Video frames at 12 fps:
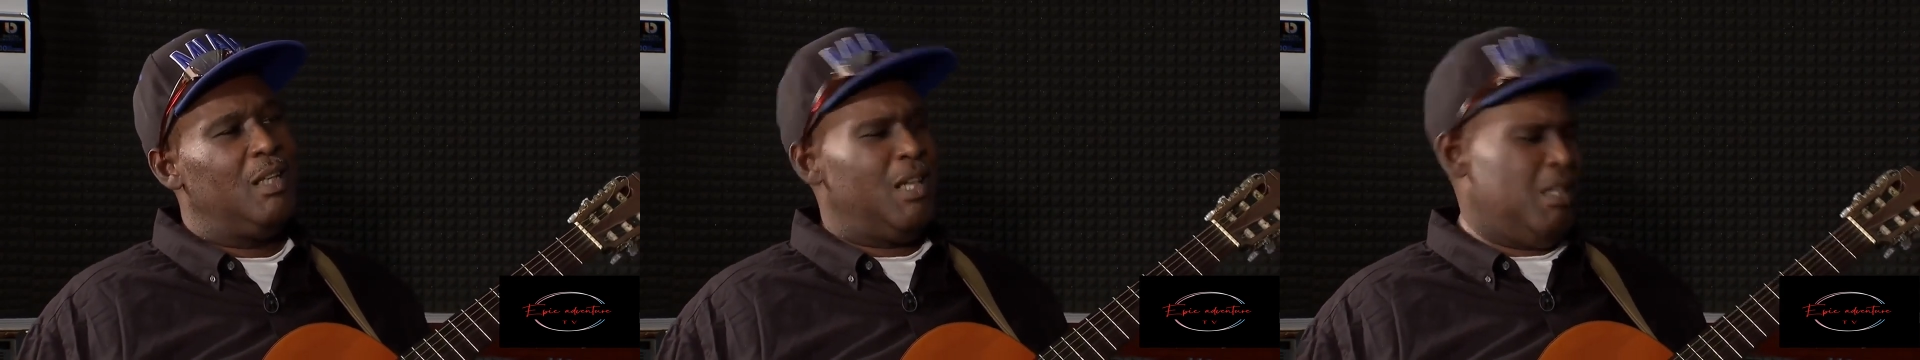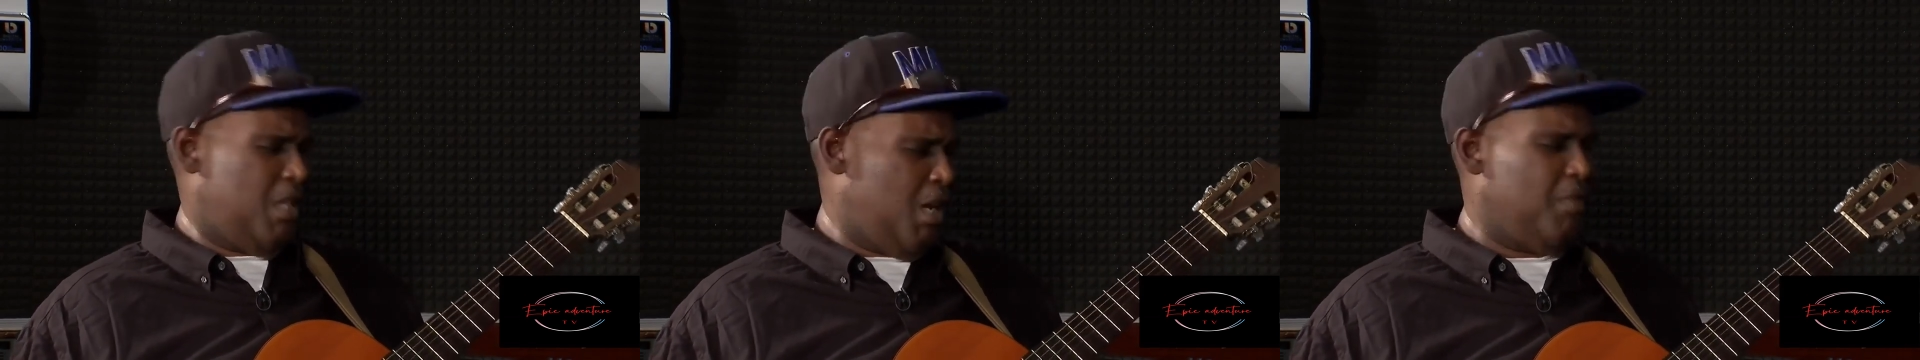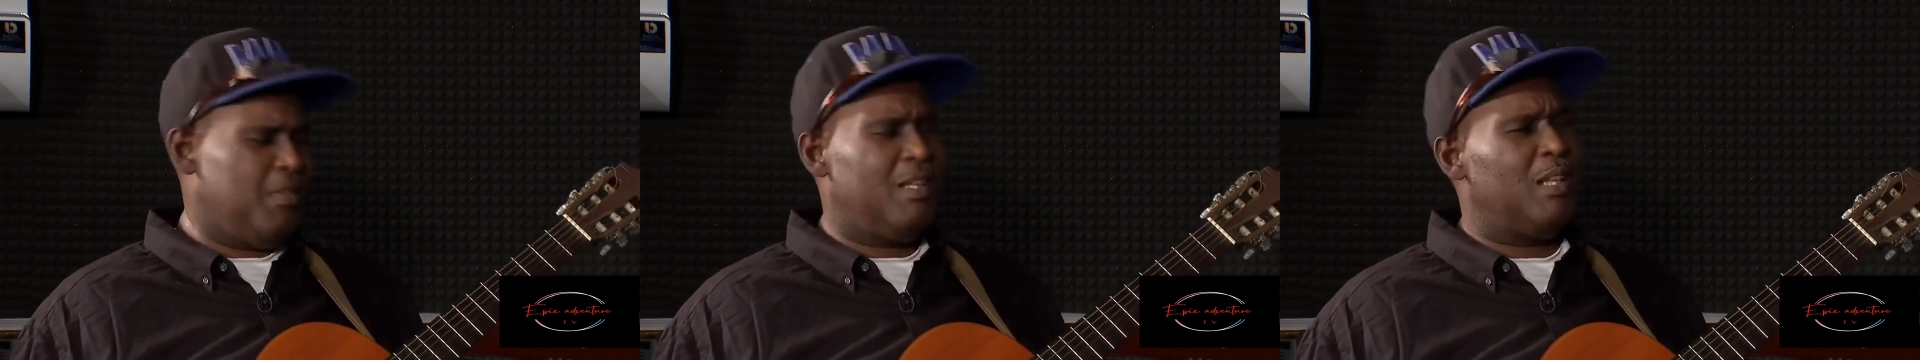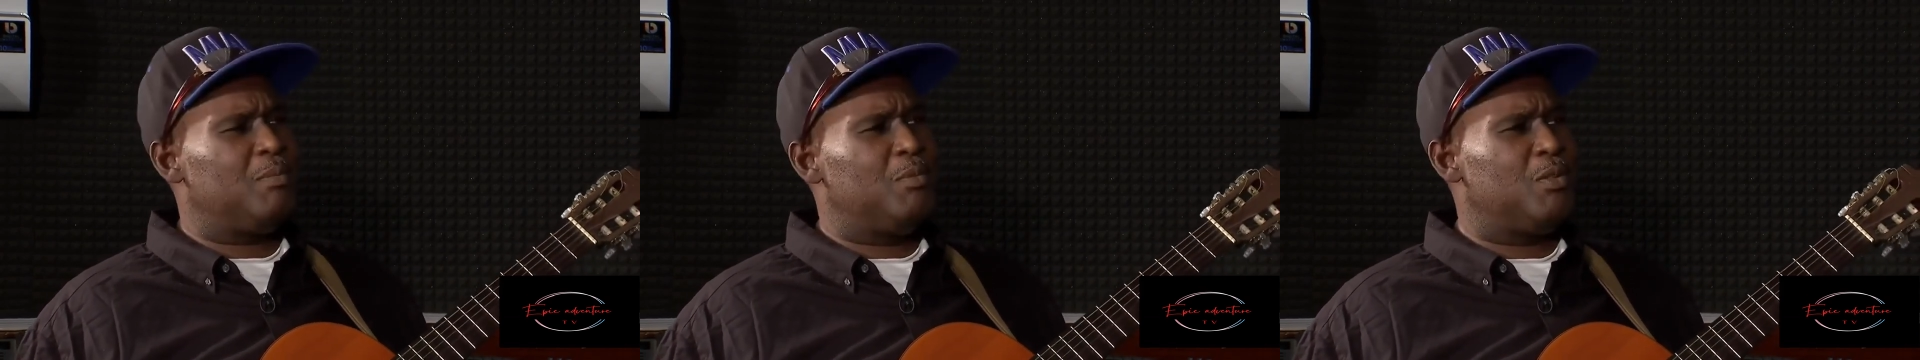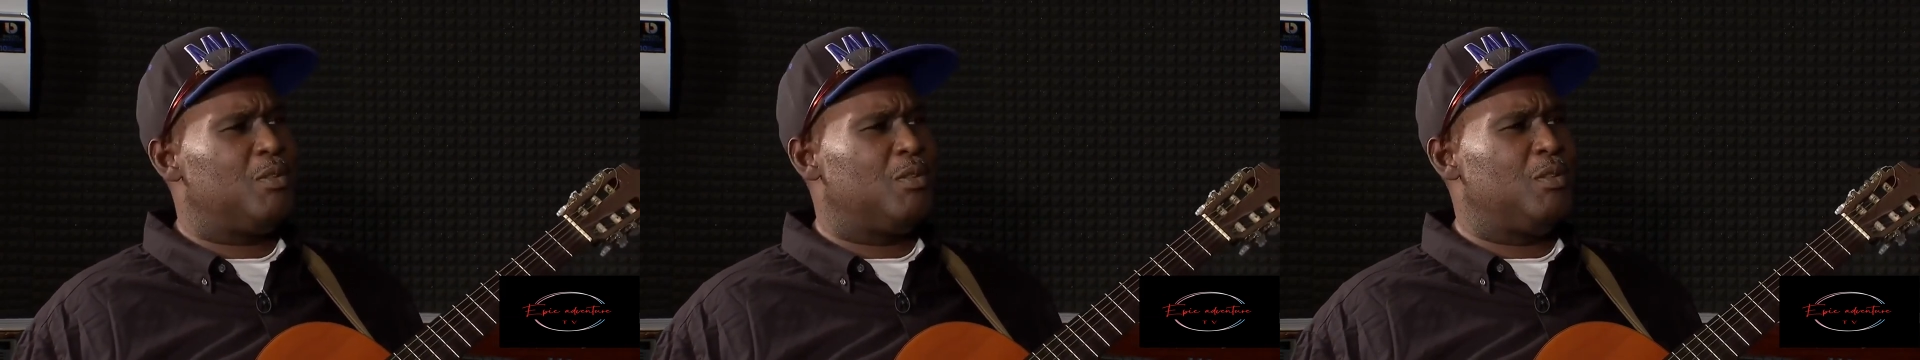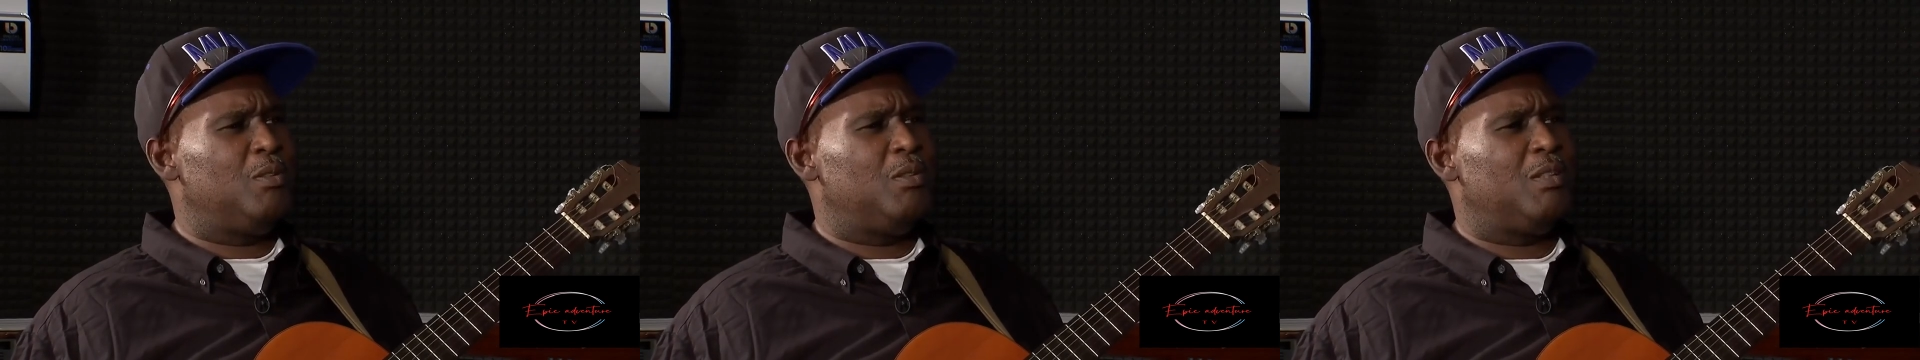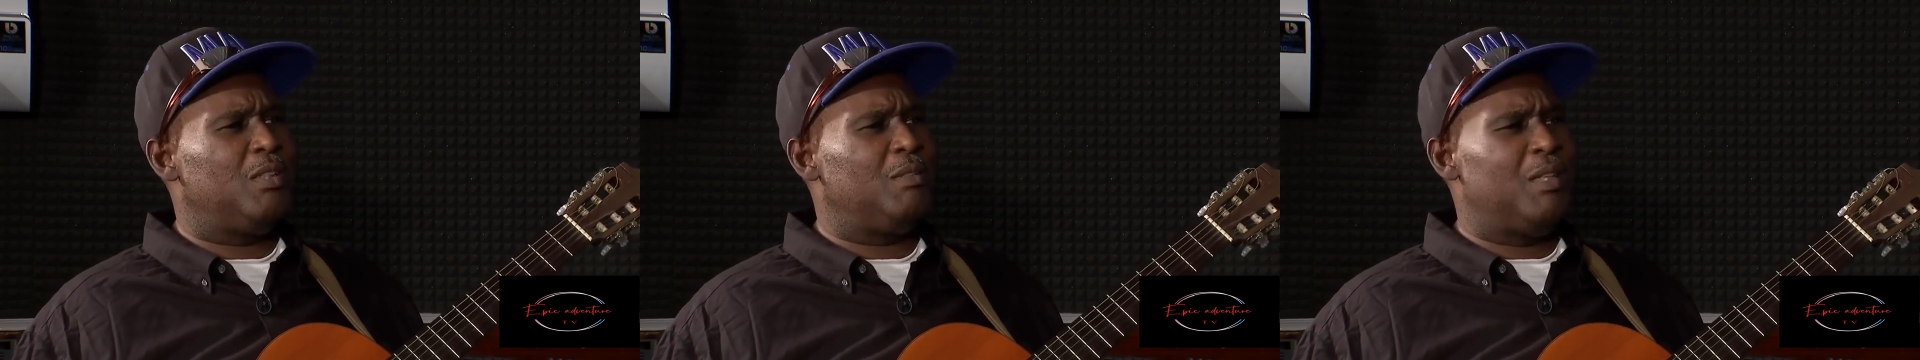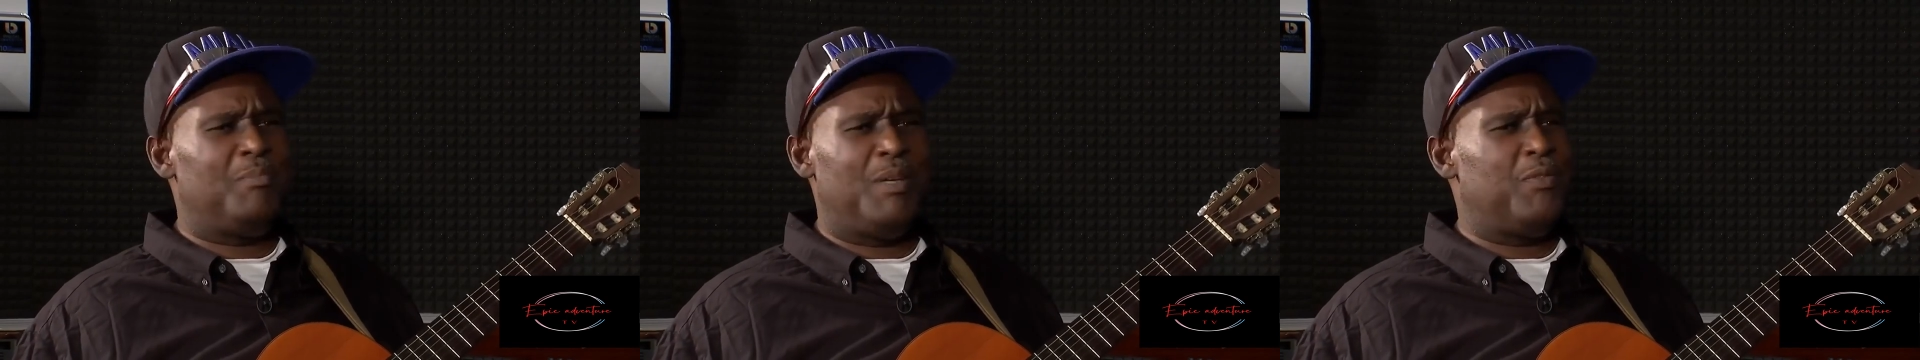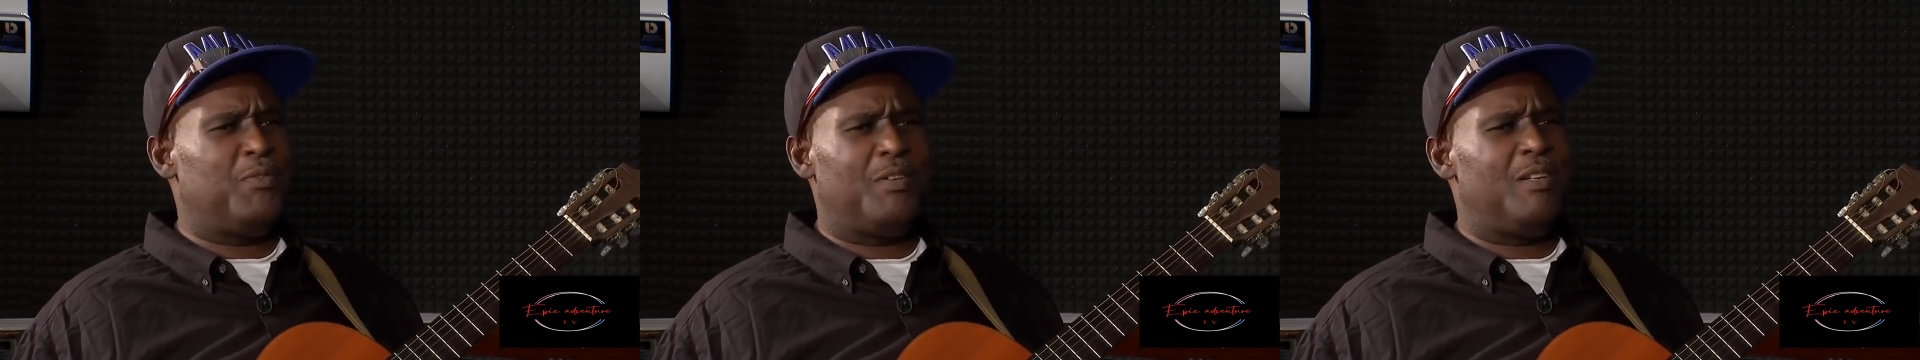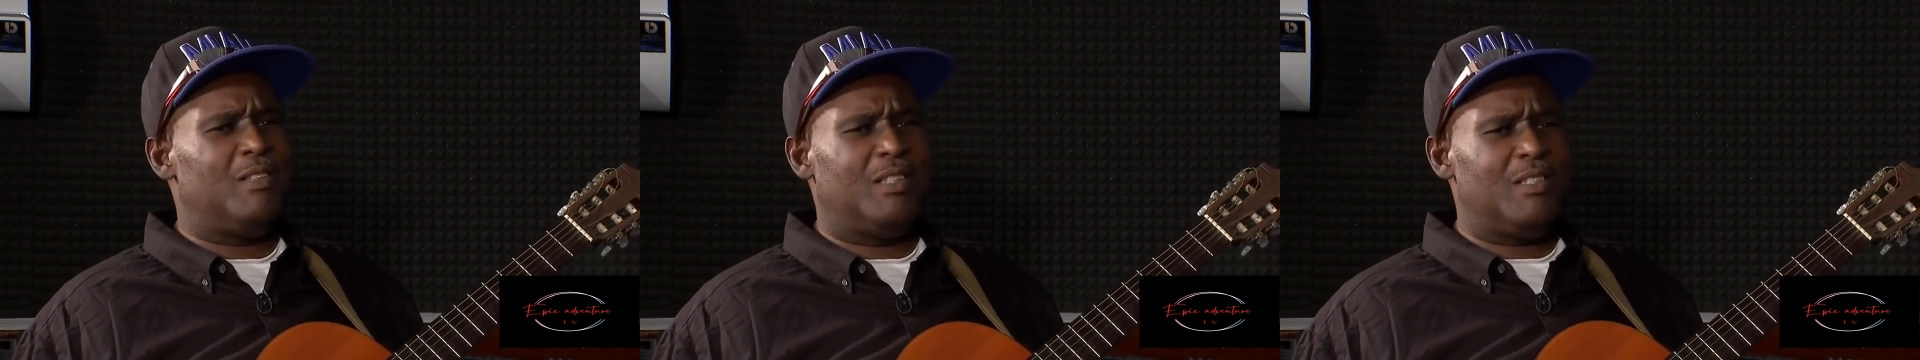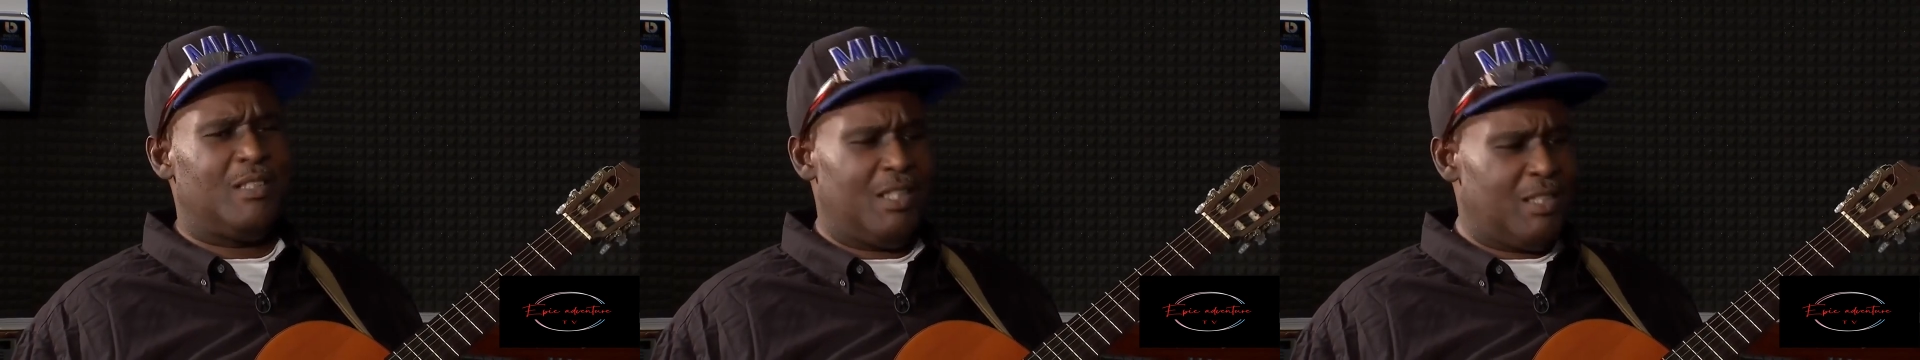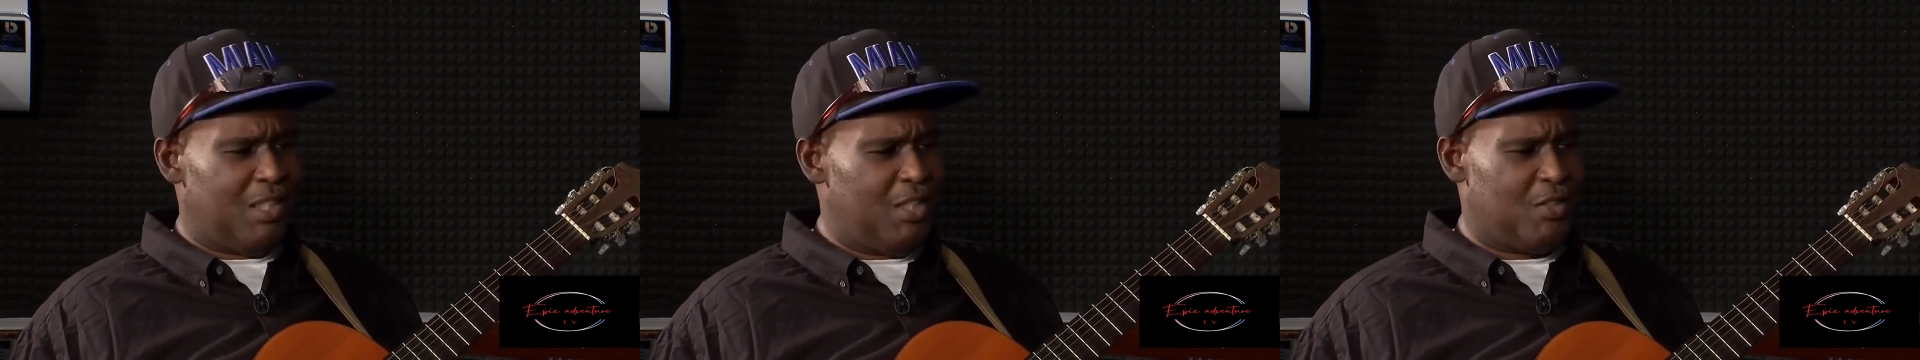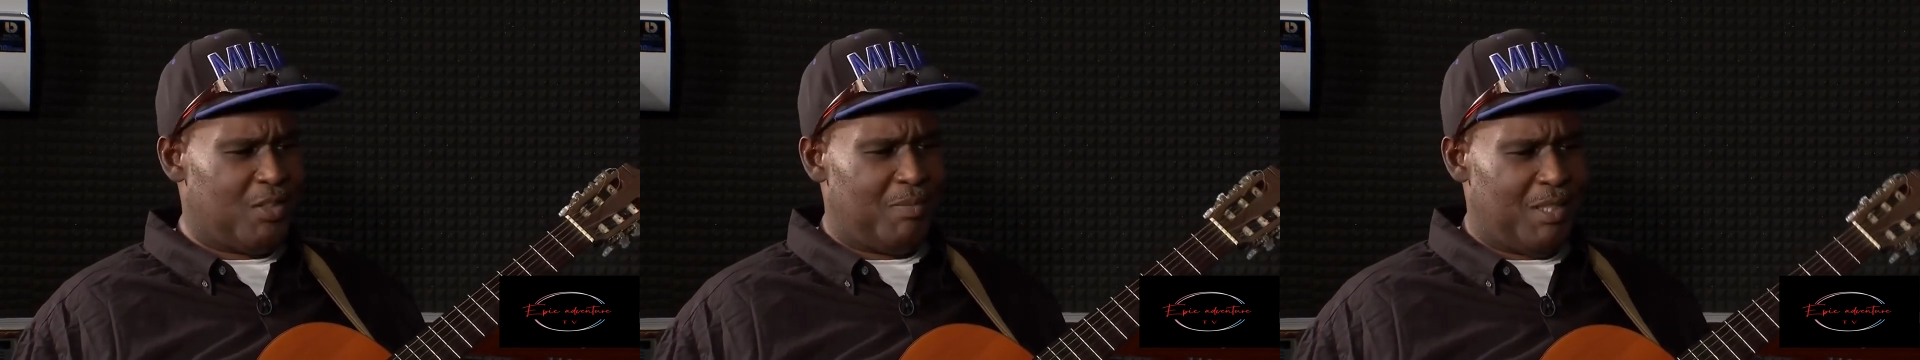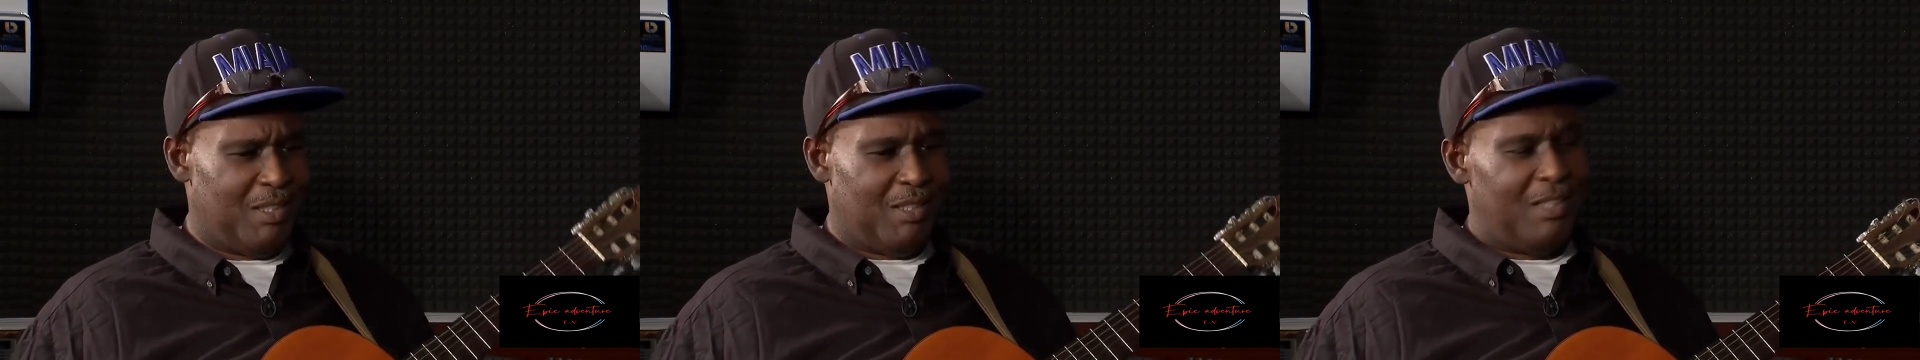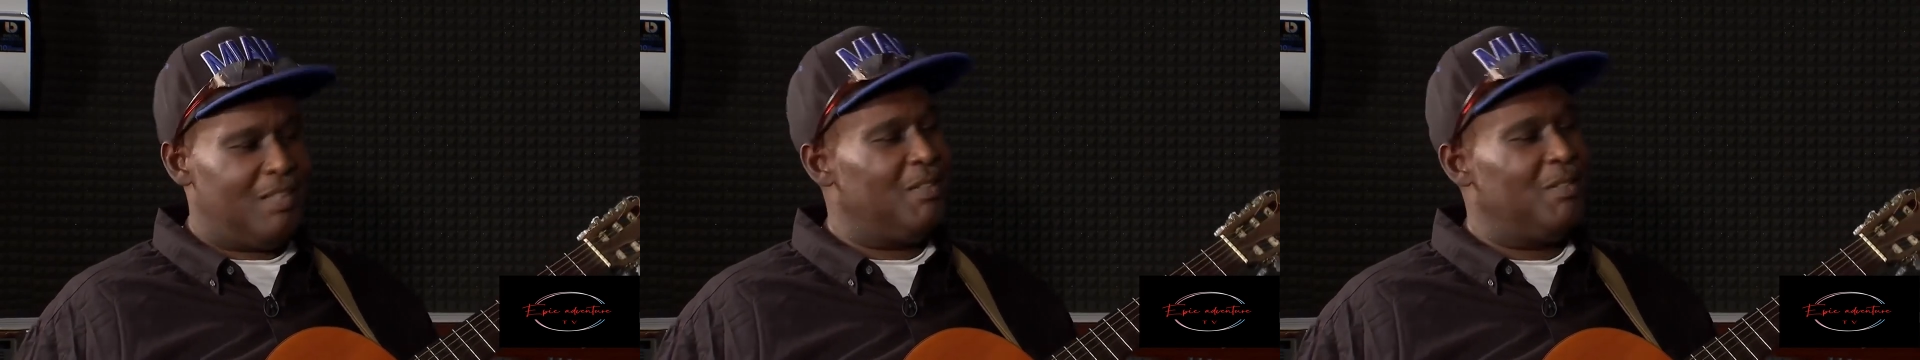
I have a lot more to go. By far, this instrument